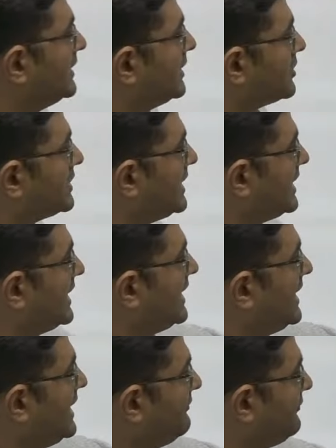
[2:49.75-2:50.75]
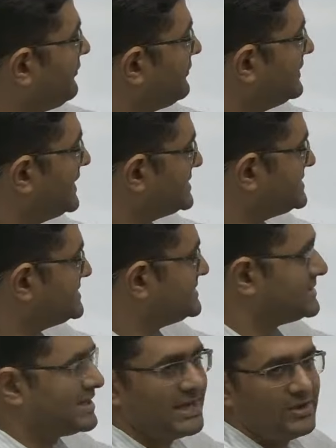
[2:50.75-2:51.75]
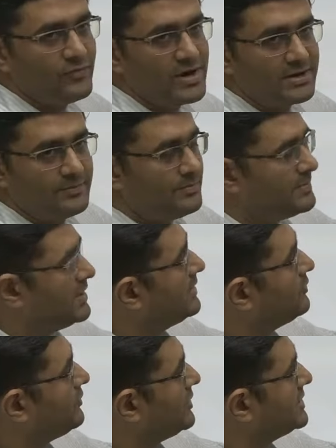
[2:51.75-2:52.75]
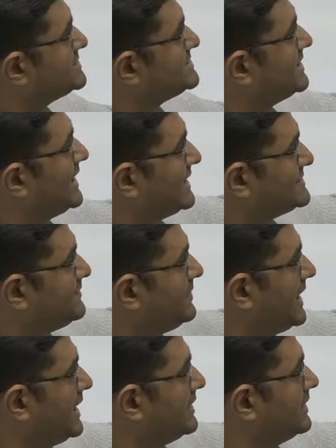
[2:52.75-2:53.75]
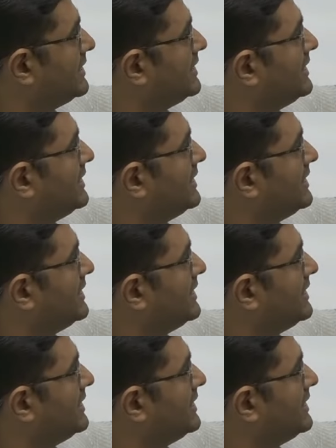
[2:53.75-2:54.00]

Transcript: Okay, if this keyword was explain,